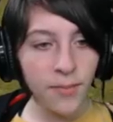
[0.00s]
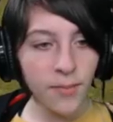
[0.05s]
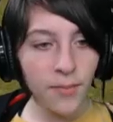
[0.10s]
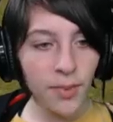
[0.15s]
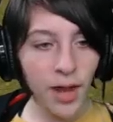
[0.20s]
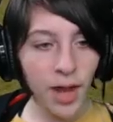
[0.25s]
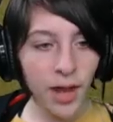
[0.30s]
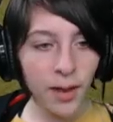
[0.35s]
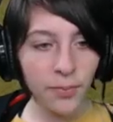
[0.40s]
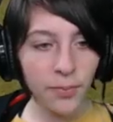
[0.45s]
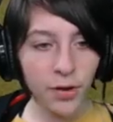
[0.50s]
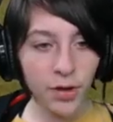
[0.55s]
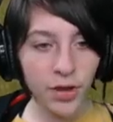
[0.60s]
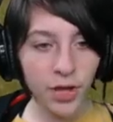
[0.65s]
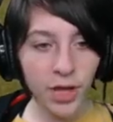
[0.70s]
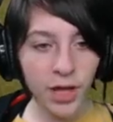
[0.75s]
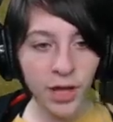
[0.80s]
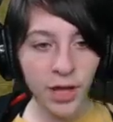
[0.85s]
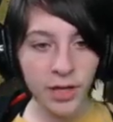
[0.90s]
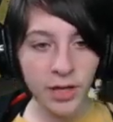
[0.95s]
bear
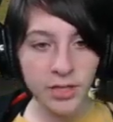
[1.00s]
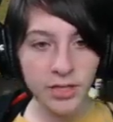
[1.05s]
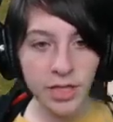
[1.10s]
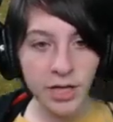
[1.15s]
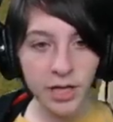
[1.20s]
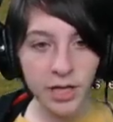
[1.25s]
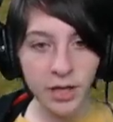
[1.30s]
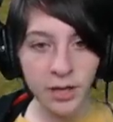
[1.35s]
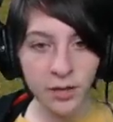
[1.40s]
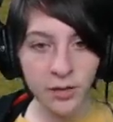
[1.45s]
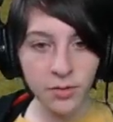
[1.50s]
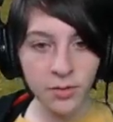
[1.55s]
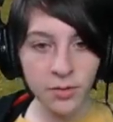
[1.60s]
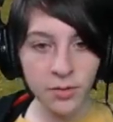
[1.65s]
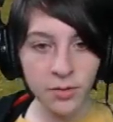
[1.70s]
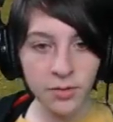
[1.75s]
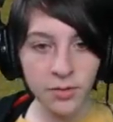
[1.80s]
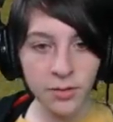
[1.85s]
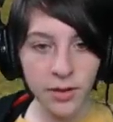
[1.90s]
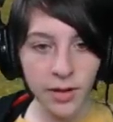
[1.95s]
brother, is that you?
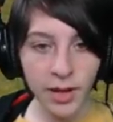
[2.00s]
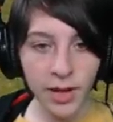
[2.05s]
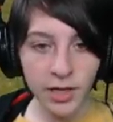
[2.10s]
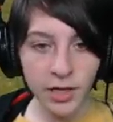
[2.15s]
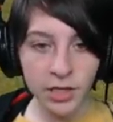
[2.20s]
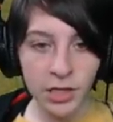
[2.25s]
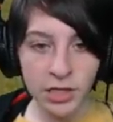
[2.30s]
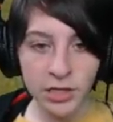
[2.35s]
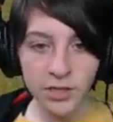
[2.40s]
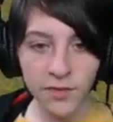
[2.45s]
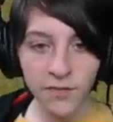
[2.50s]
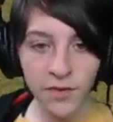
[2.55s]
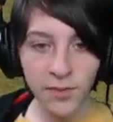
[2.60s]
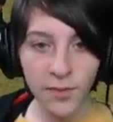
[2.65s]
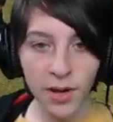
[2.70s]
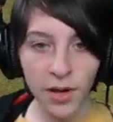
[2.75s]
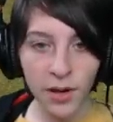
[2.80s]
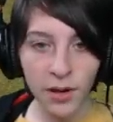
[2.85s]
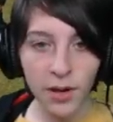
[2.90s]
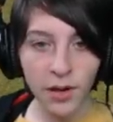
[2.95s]
Actually, that's a
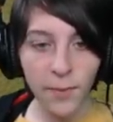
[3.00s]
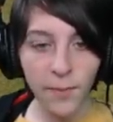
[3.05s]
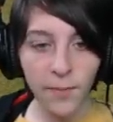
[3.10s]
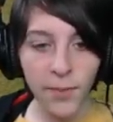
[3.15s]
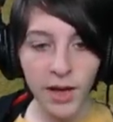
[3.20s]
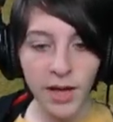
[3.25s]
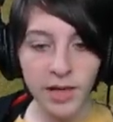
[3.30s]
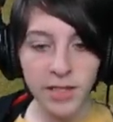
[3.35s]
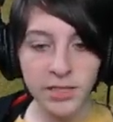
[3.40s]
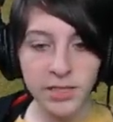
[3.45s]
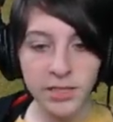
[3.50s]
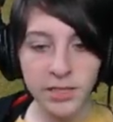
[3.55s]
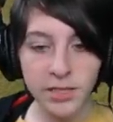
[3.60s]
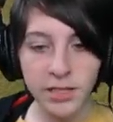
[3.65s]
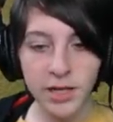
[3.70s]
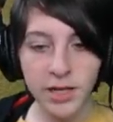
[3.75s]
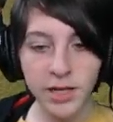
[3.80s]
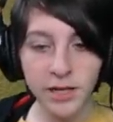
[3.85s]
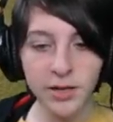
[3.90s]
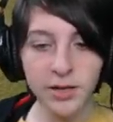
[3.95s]
female. Bear
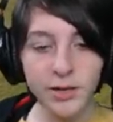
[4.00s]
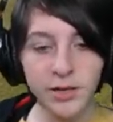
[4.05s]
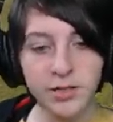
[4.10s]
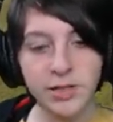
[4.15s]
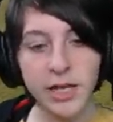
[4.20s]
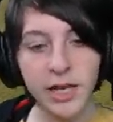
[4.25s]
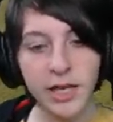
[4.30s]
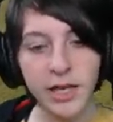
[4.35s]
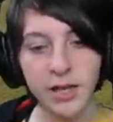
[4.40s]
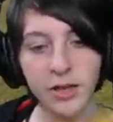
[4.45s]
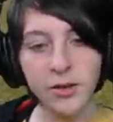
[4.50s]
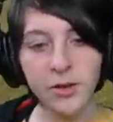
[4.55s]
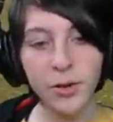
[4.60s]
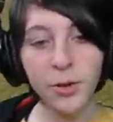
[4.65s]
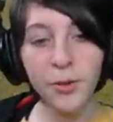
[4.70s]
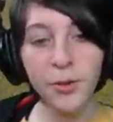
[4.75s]
sister, is that you?